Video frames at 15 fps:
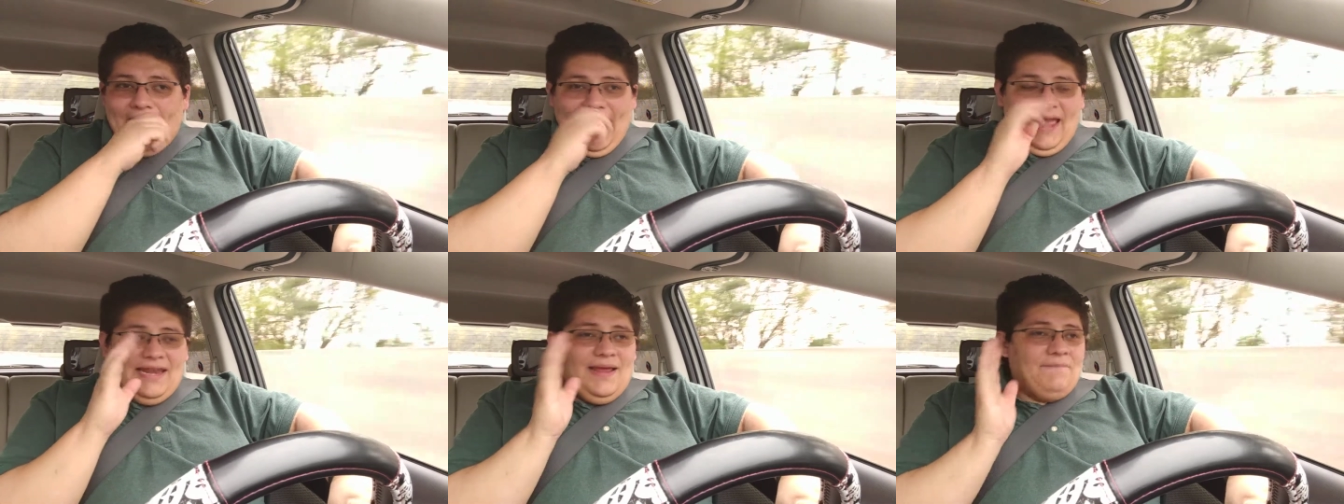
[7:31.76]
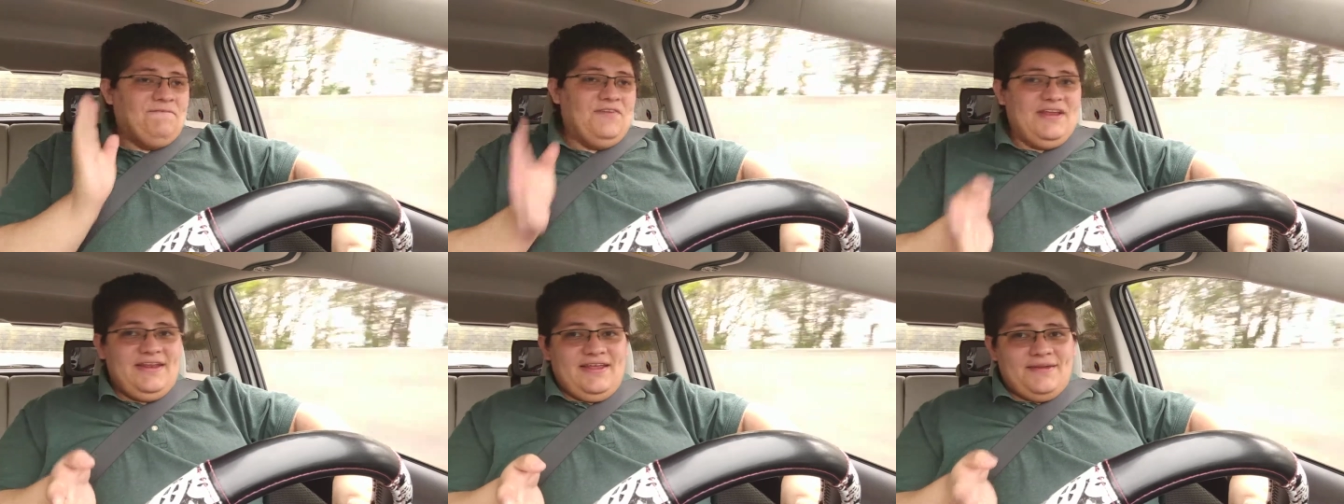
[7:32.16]
and I'm
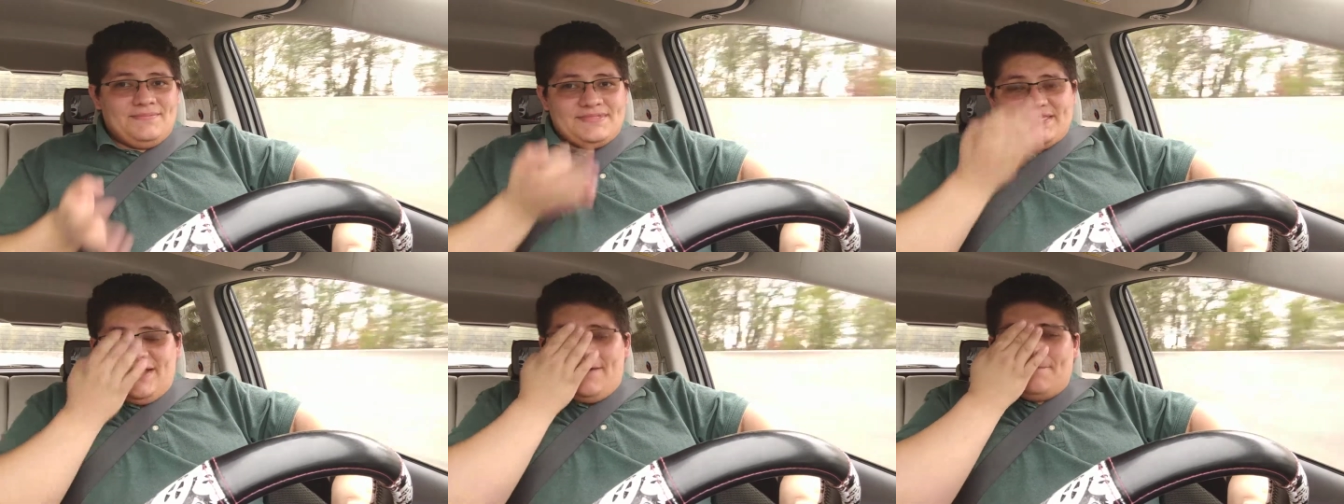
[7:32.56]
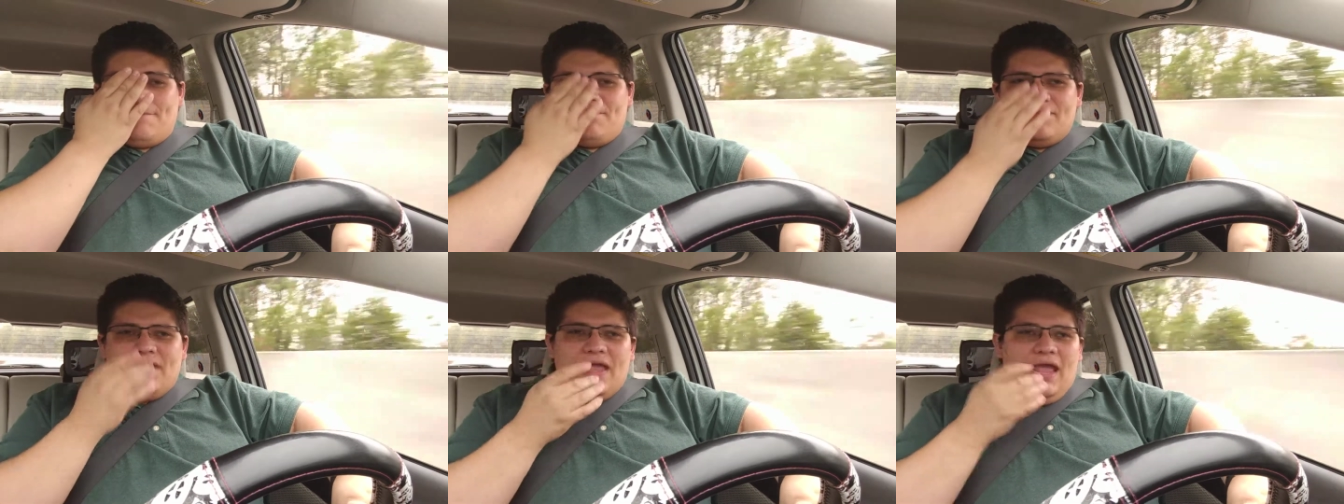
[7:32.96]
feeding him some.
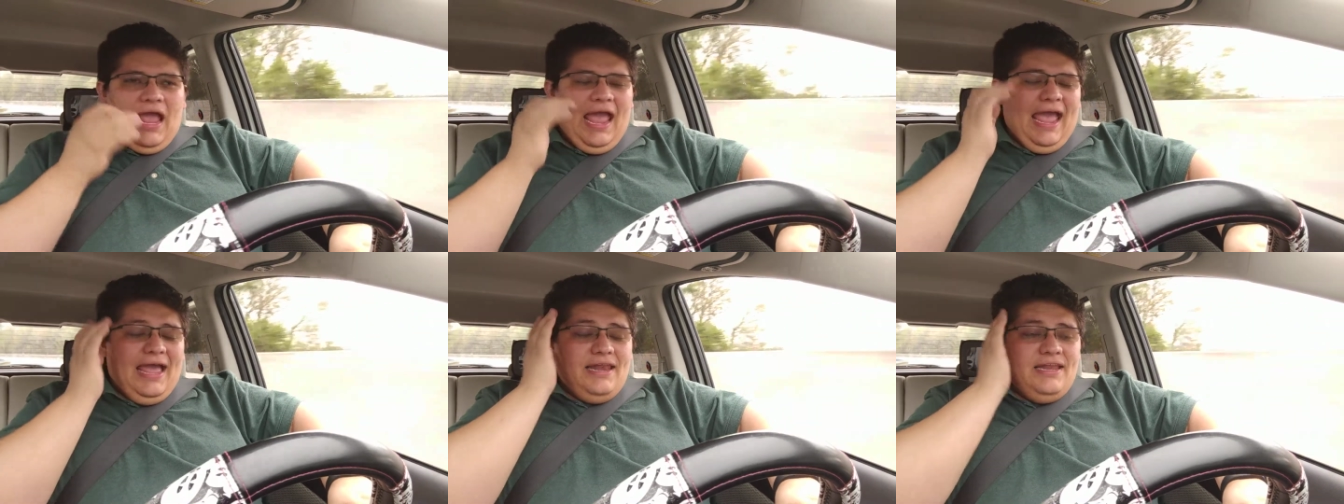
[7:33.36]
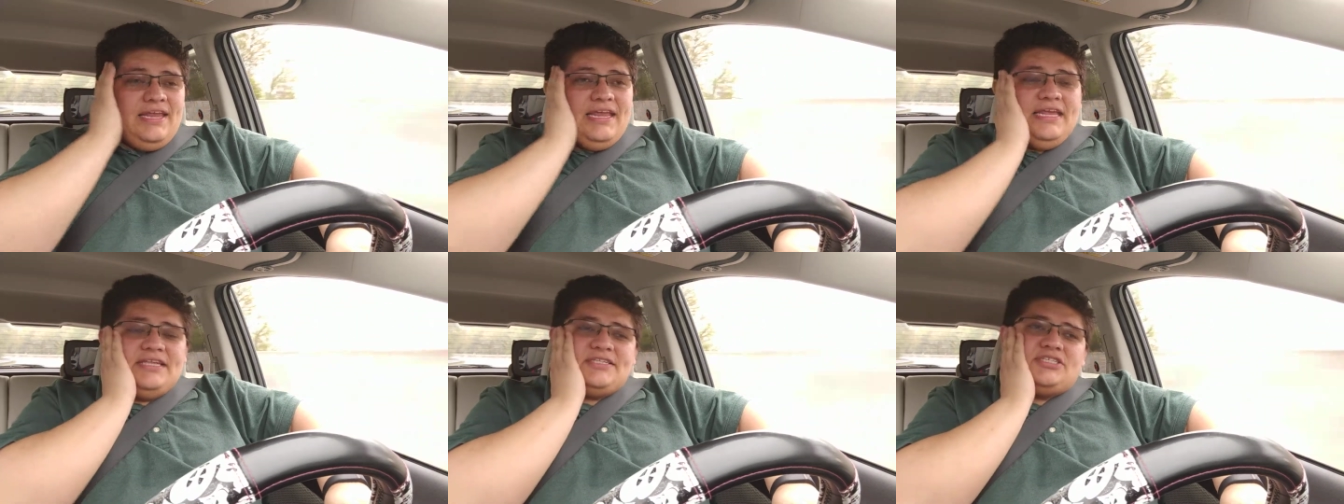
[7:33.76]
And
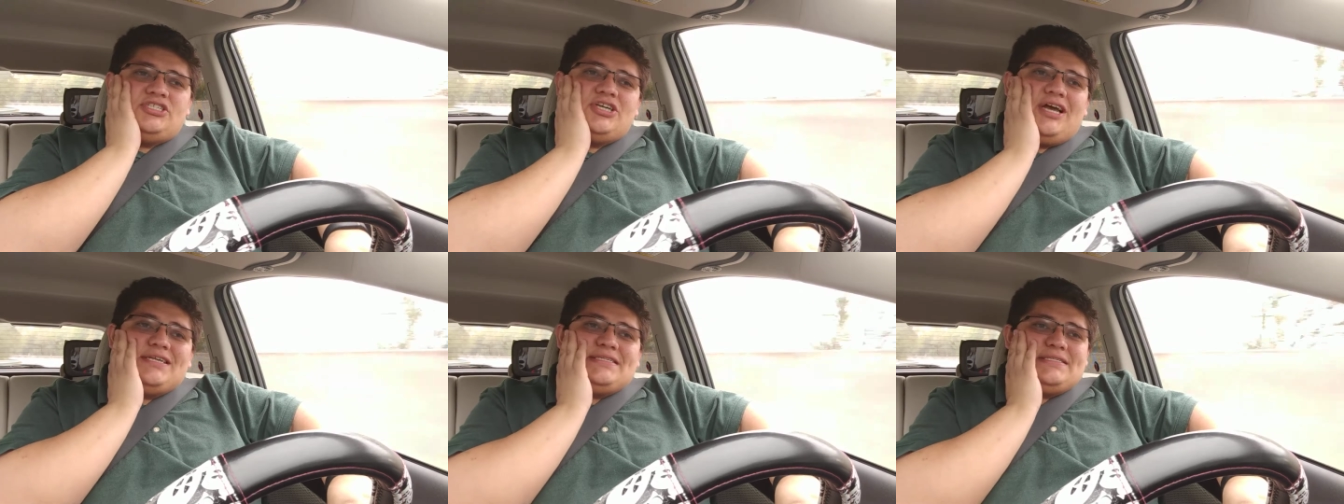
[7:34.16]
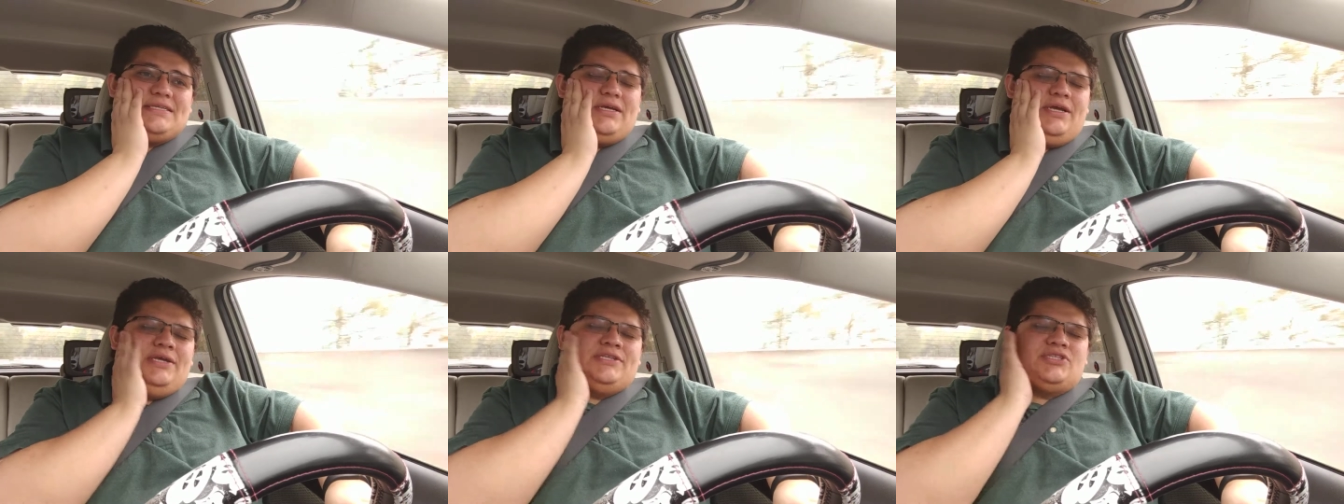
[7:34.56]
he's just
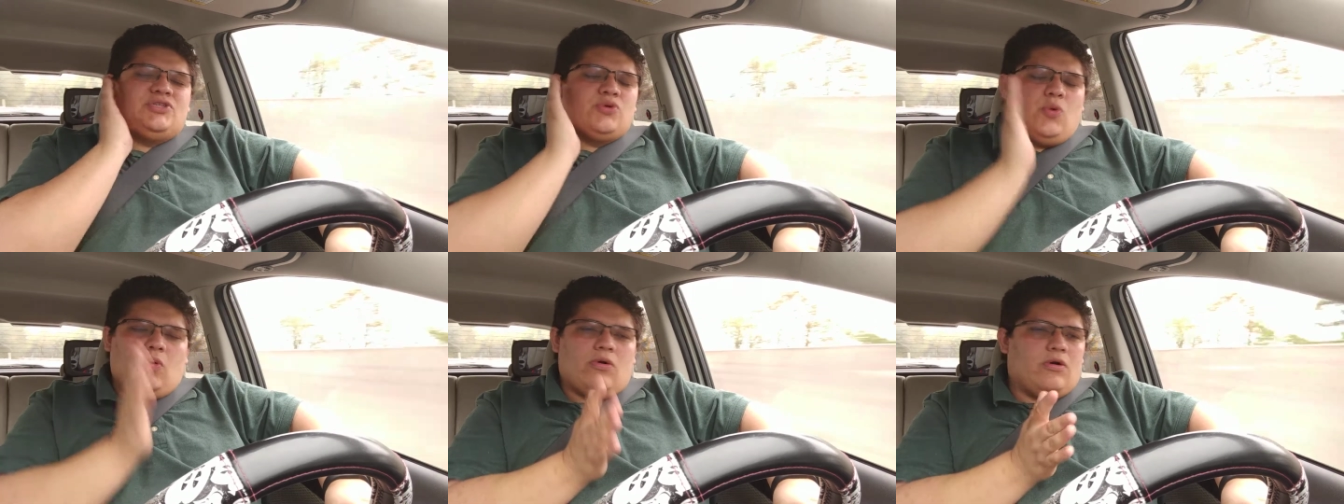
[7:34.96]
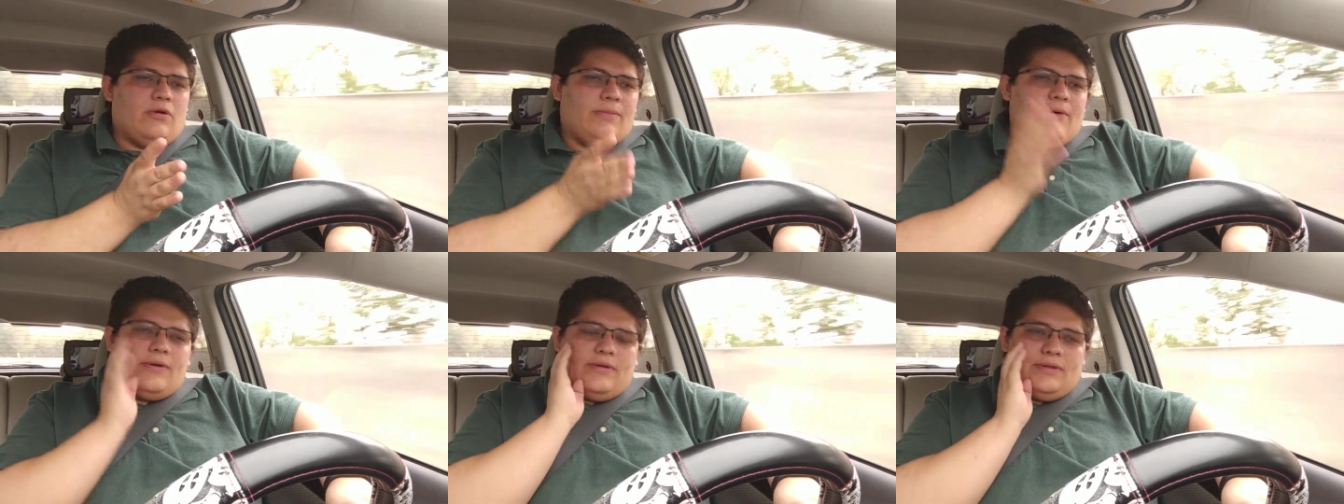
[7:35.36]

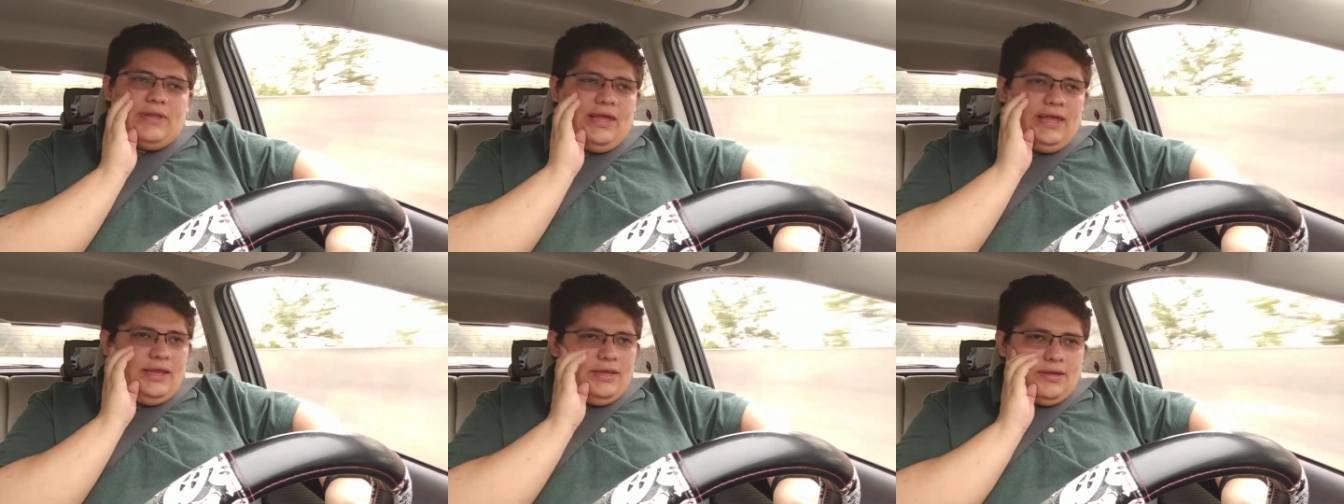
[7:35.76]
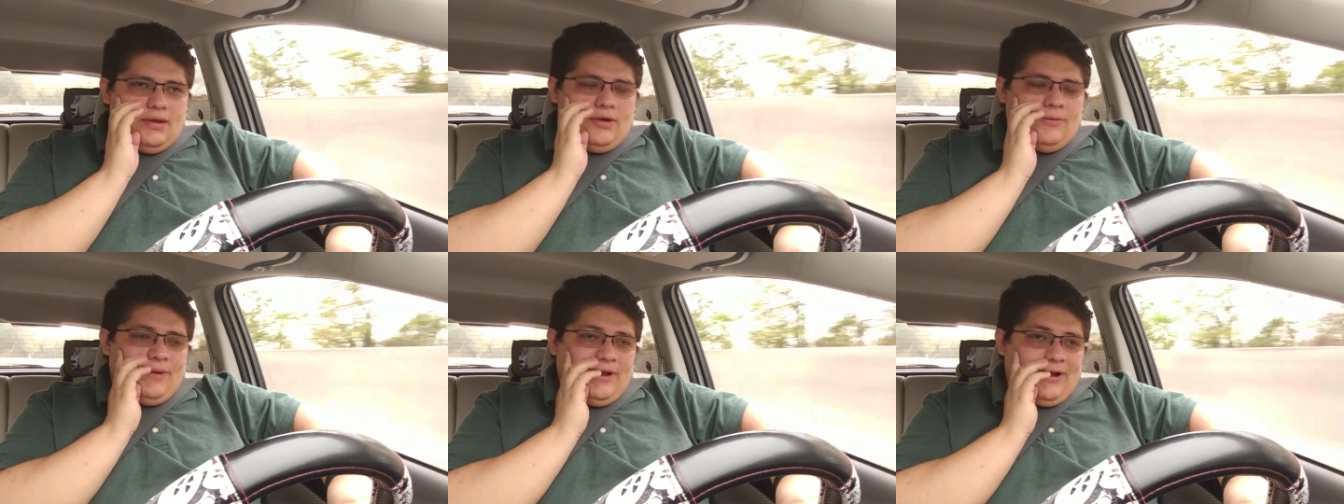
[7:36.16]
adorable. Like,
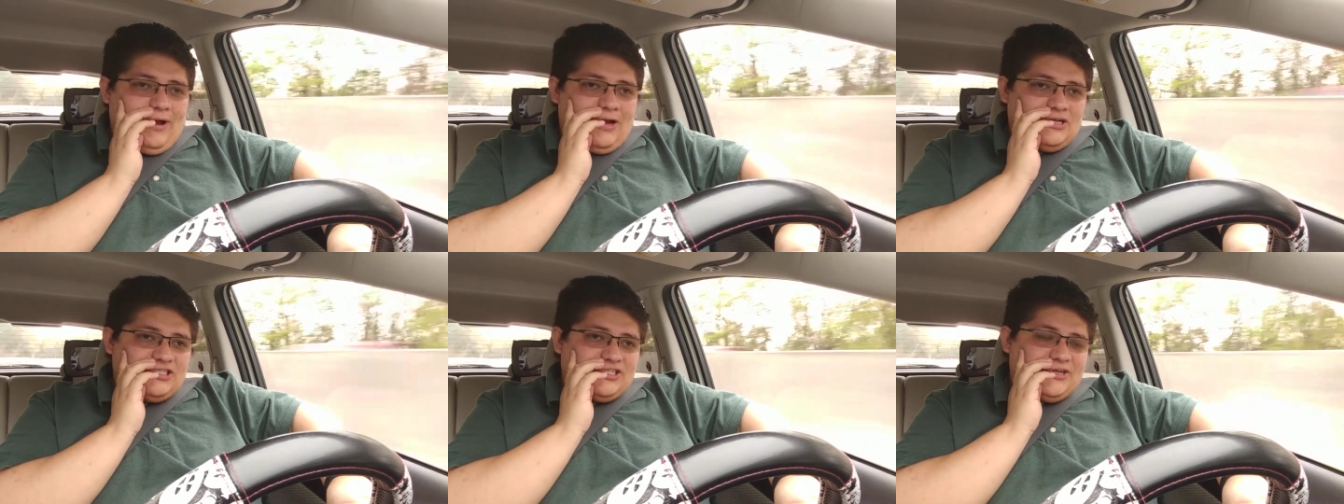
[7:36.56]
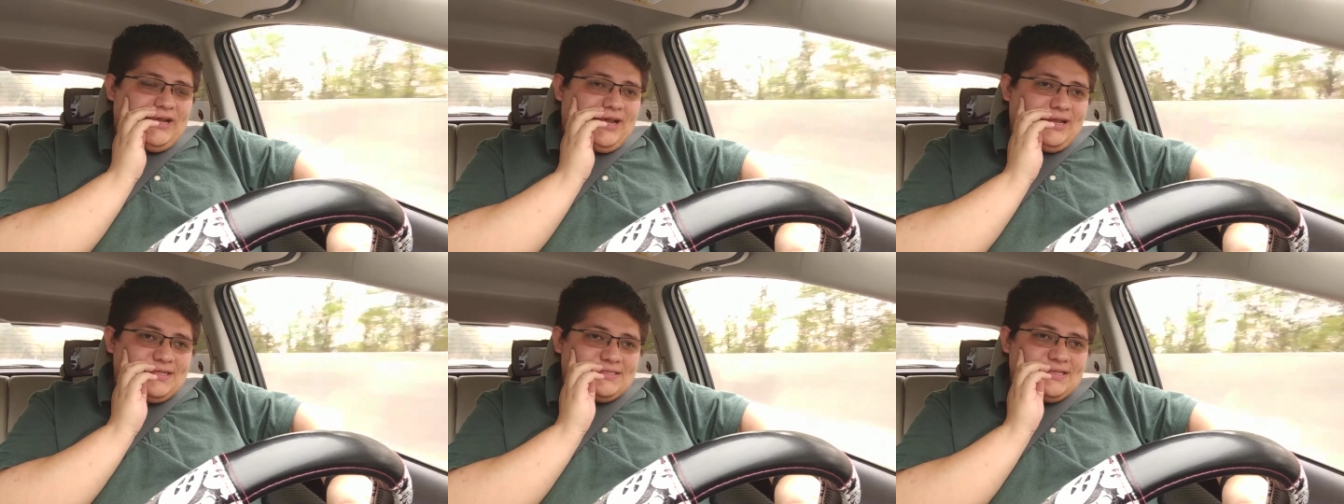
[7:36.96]
oh my gosh, you
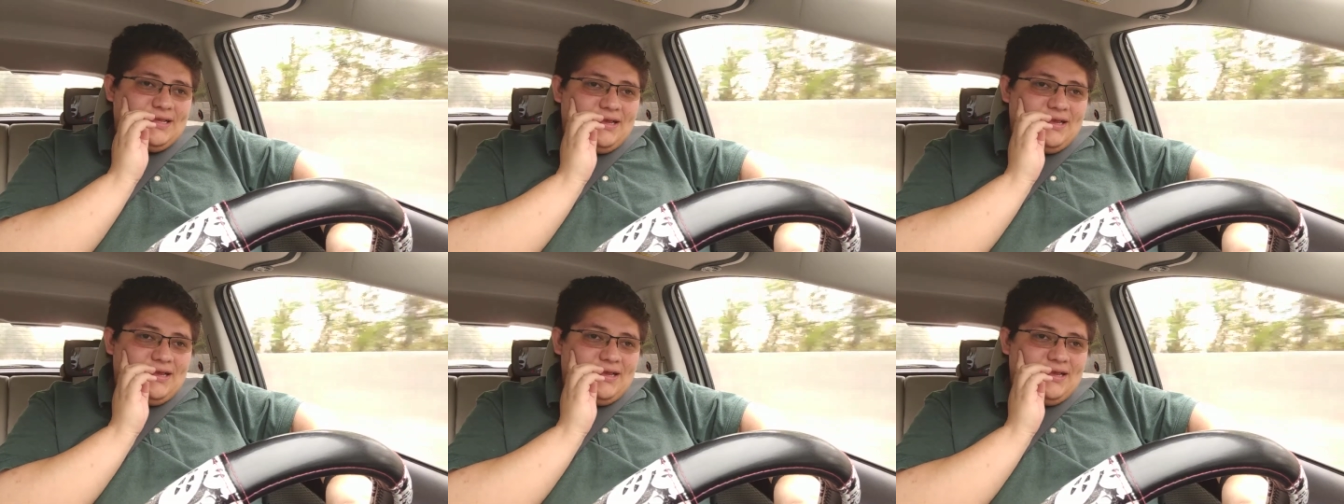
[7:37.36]
guys.